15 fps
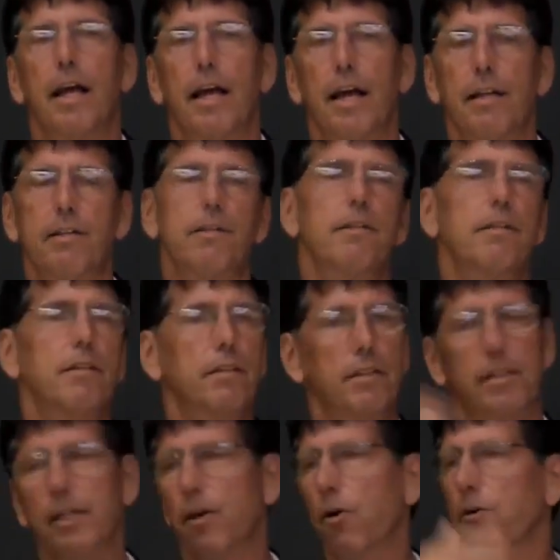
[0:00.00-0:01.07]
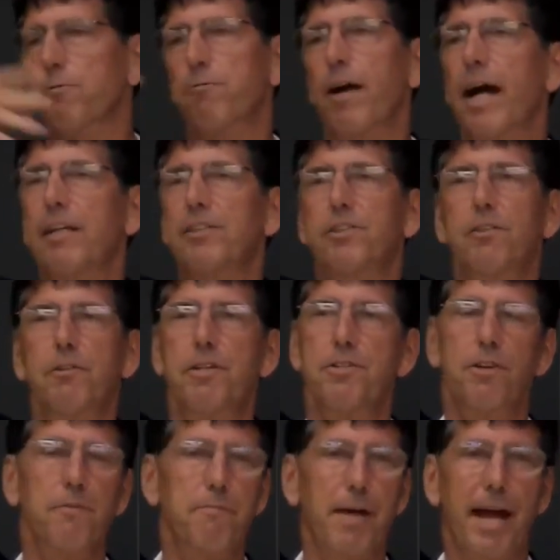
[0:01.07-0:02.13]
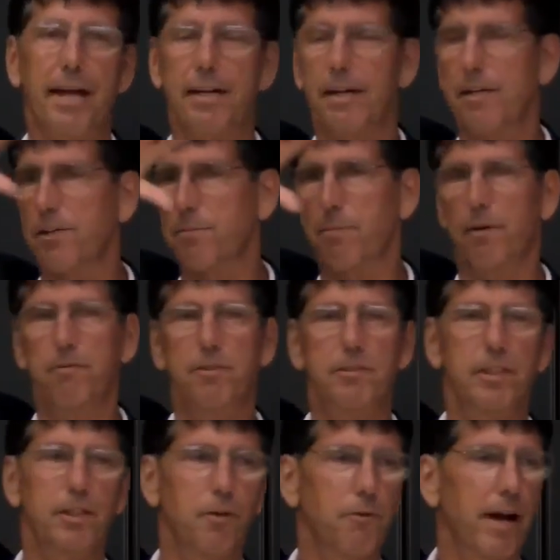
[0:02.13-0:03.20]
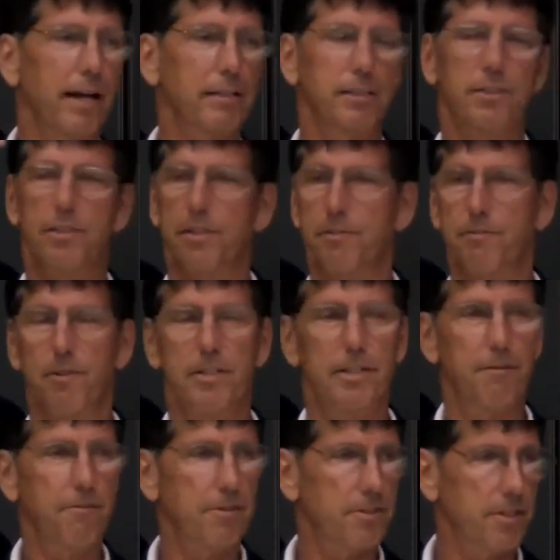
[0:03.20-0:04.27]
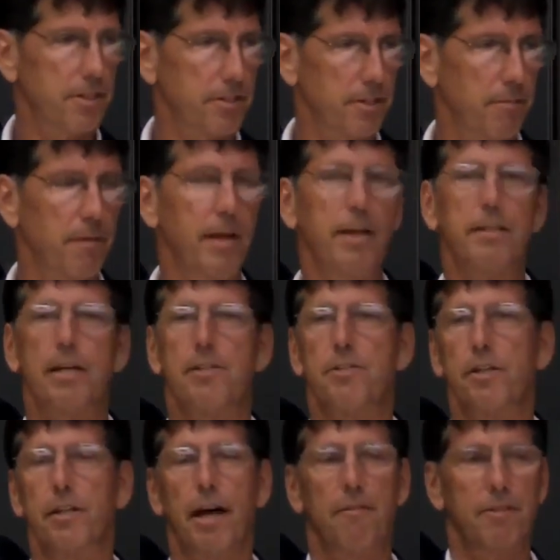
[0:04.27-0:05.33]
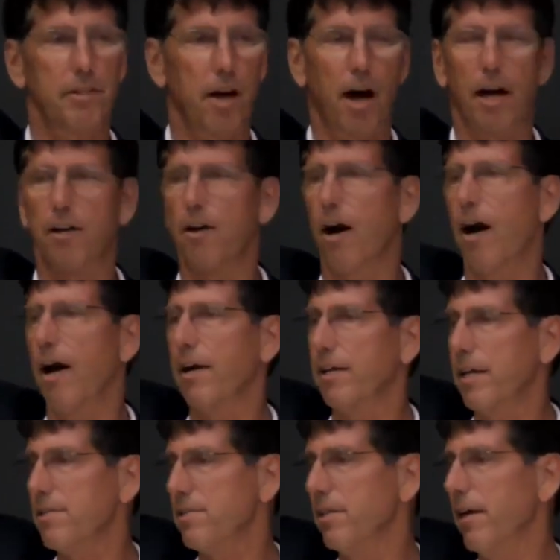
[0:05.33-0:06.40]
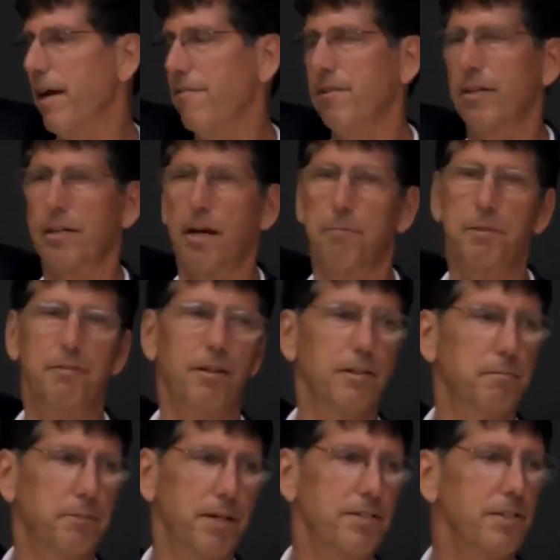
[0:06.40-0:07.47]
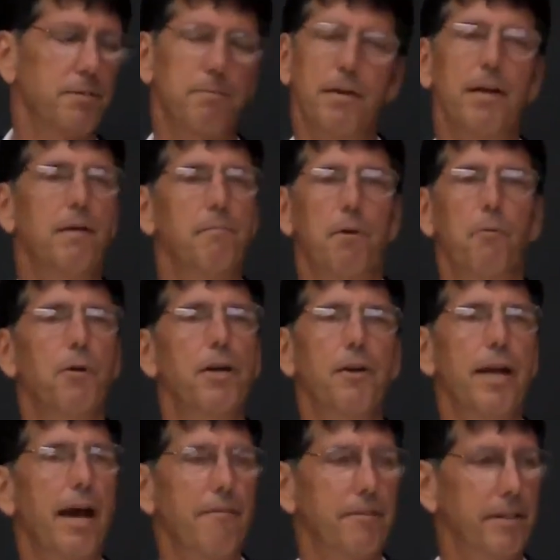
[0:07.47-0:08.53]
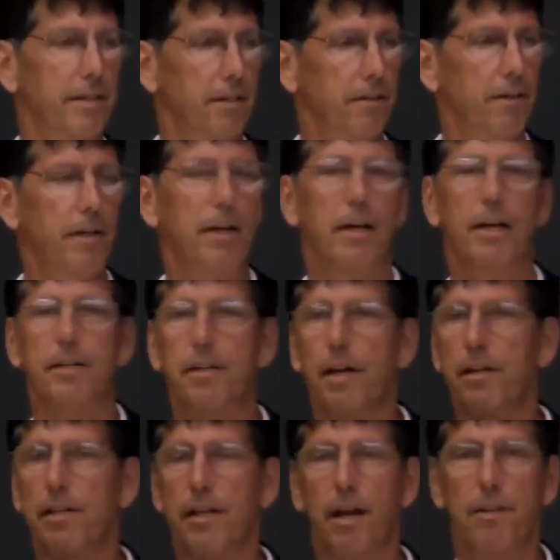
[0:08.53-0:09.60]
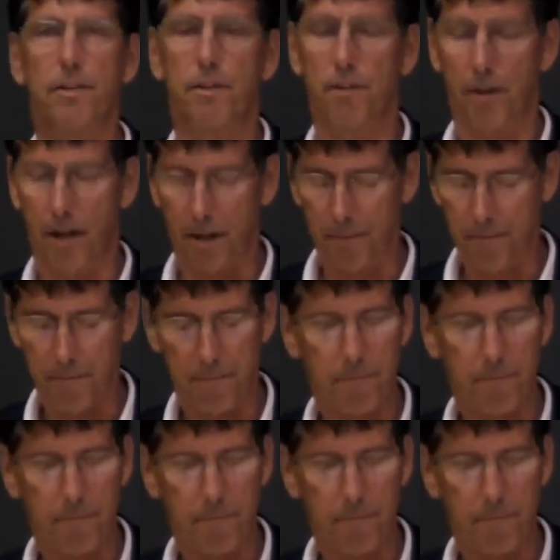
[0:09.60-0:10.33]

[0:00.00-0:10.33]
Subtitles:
And the old fractional reserve banking is perfectly correct. It's just for a different system. They still have it in Hong Kong, they still have it in a couple of other places, but we don't have it here, and none of the other